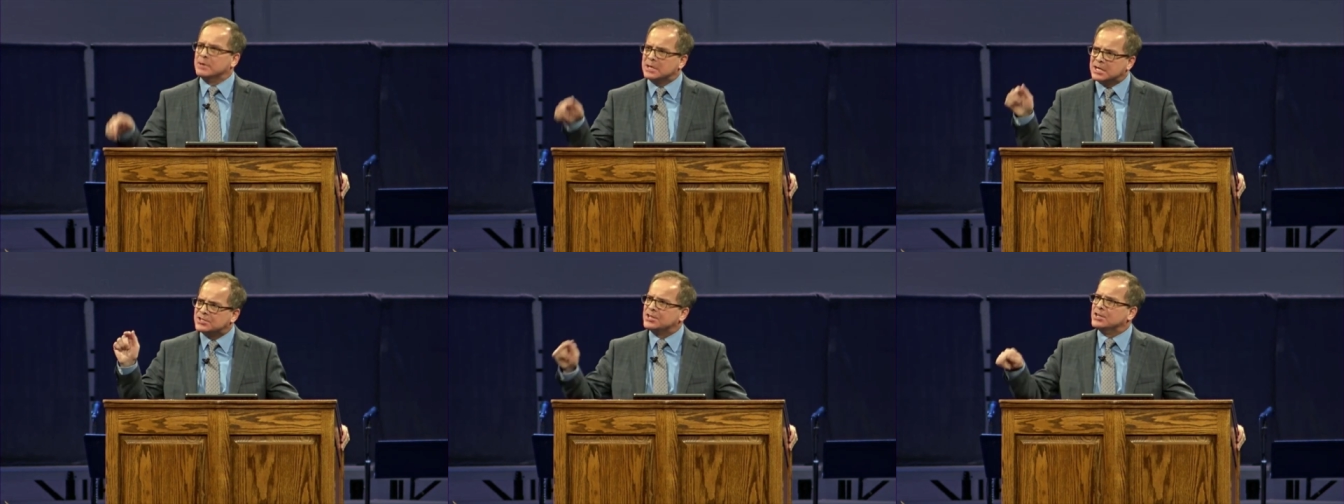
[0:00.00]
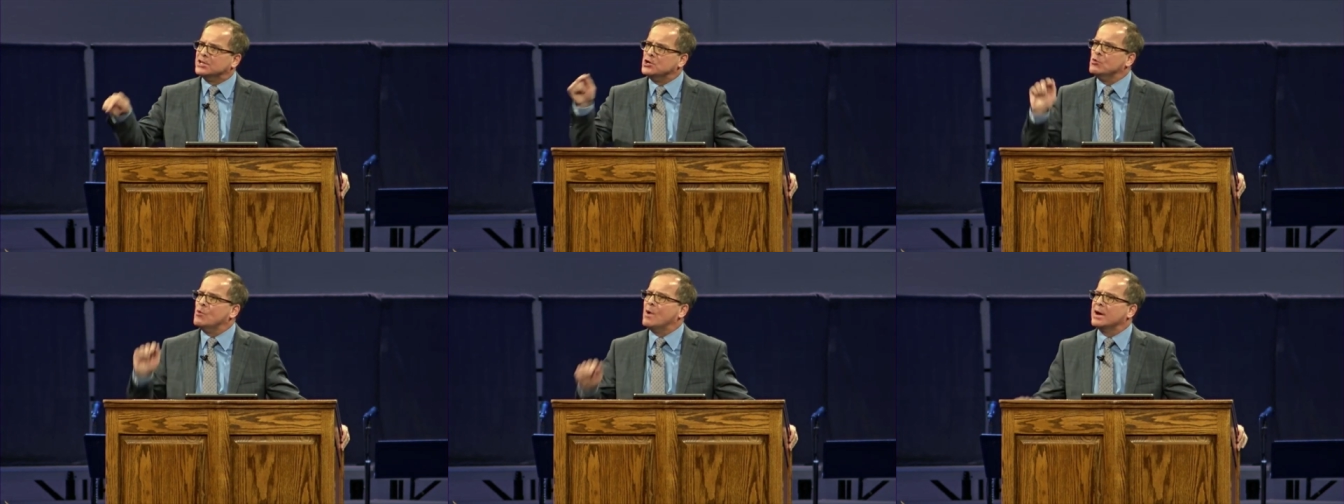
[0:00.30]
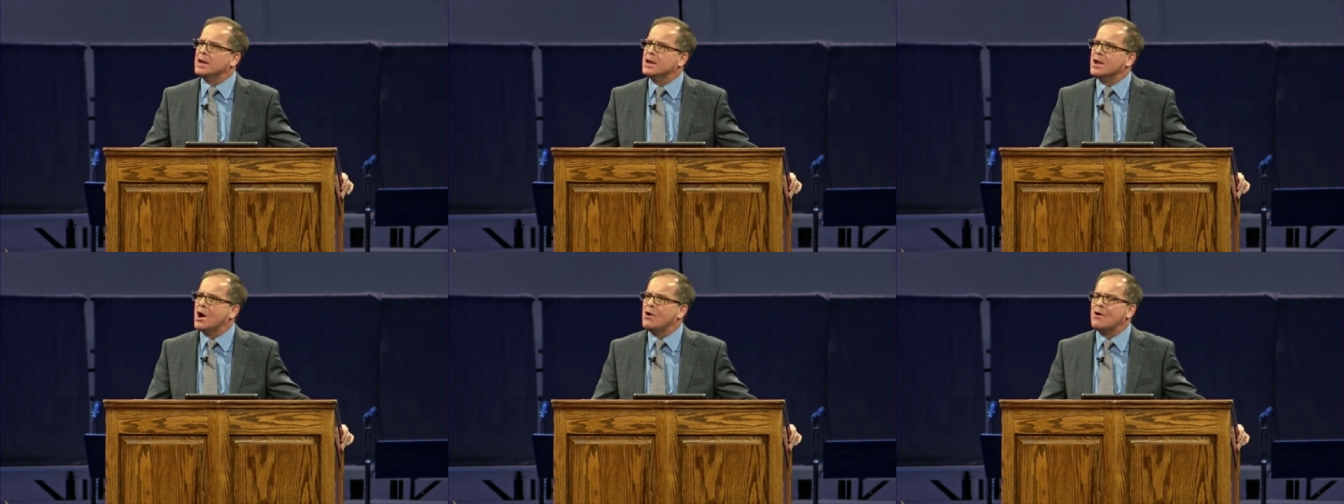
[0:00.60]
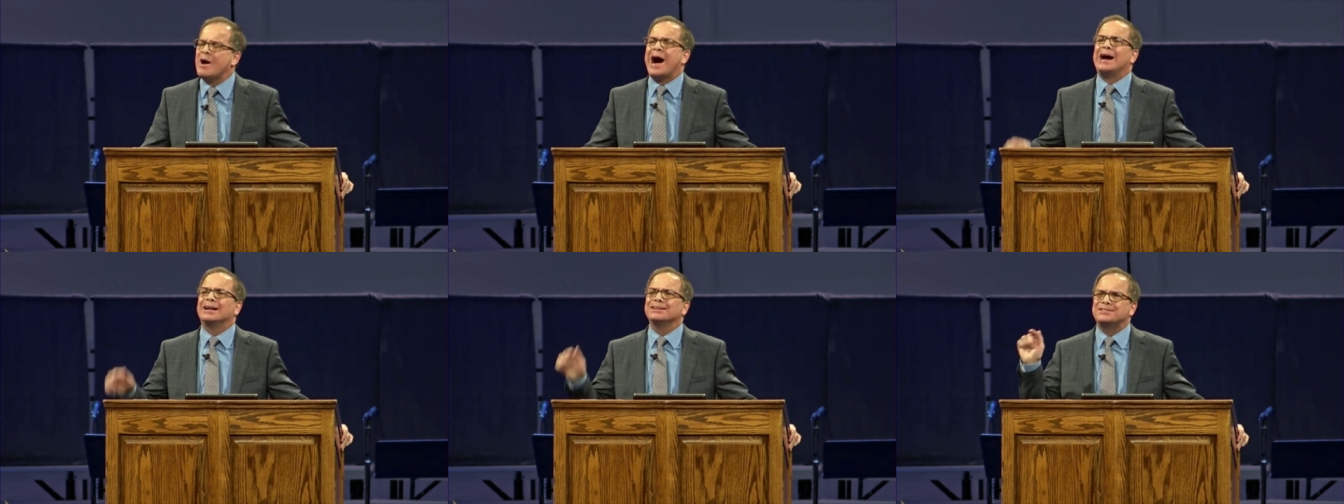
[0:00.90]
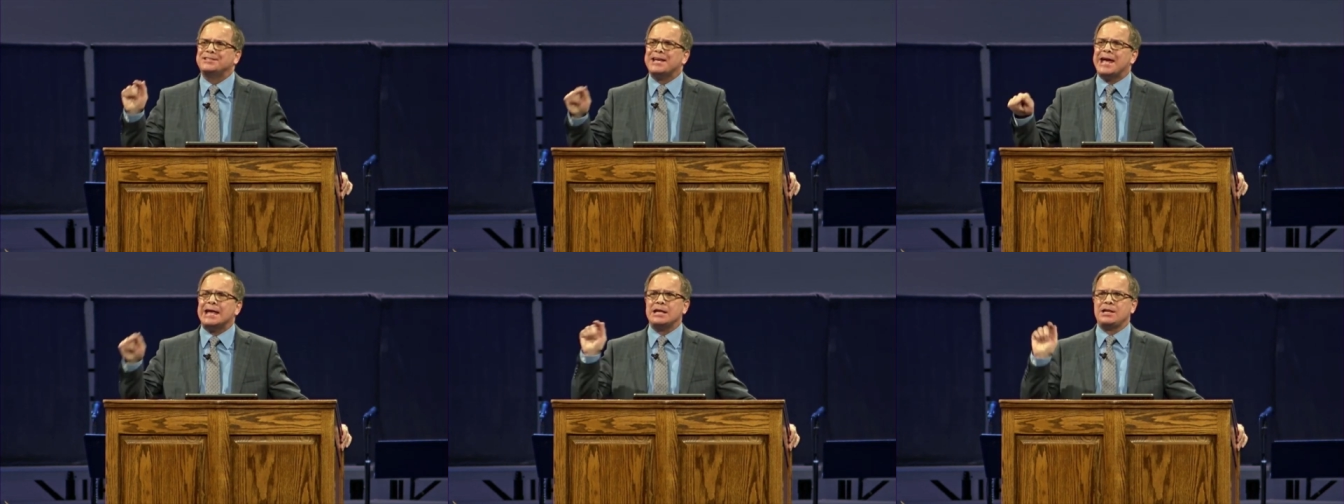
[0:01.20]
And he said, You want to know?
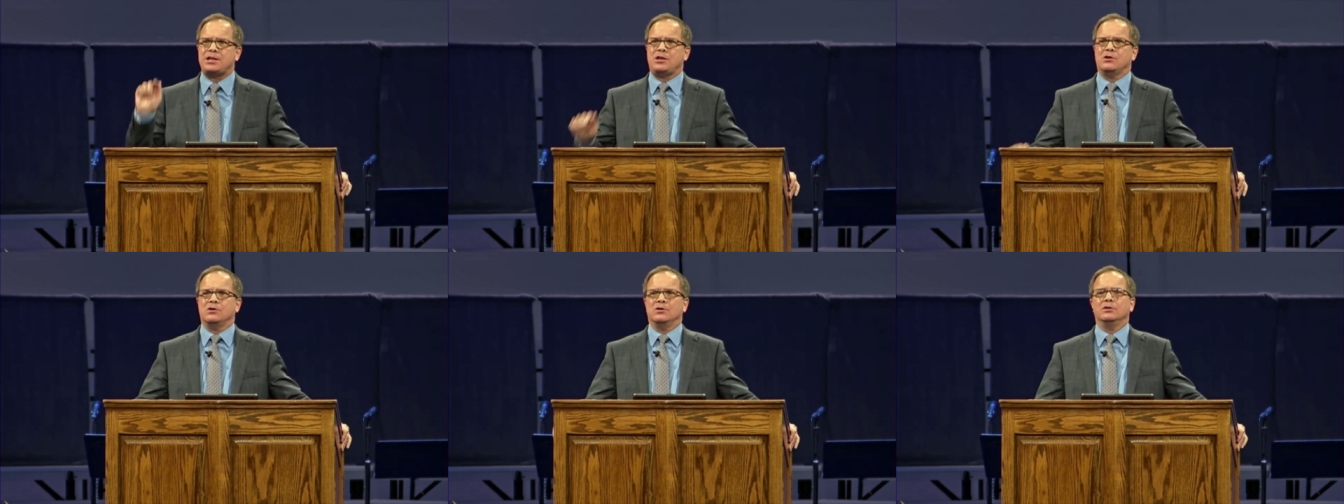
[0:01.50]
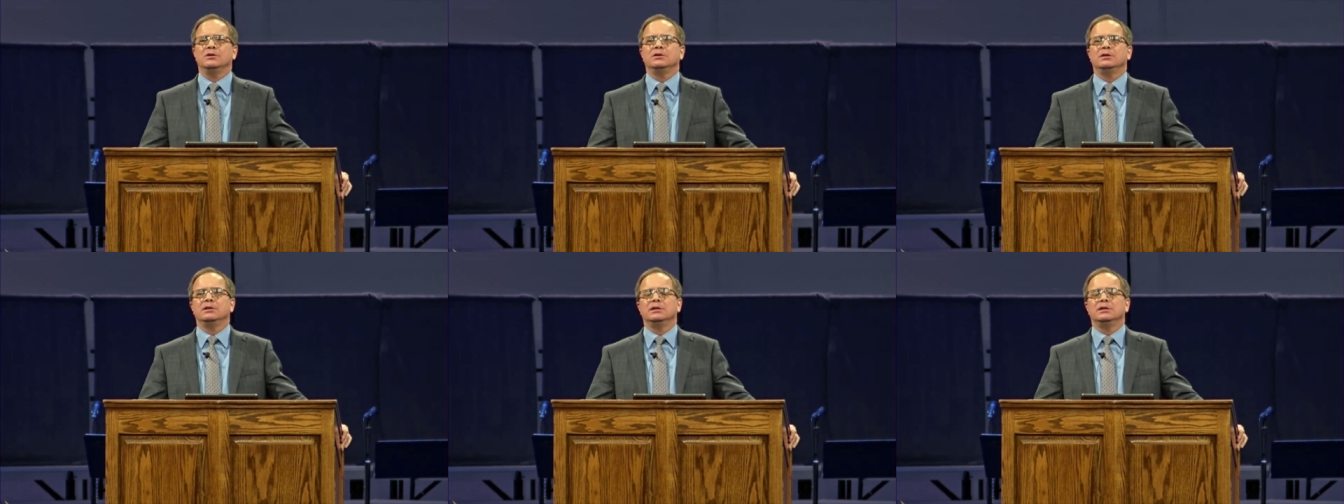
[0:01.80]
I'll take you.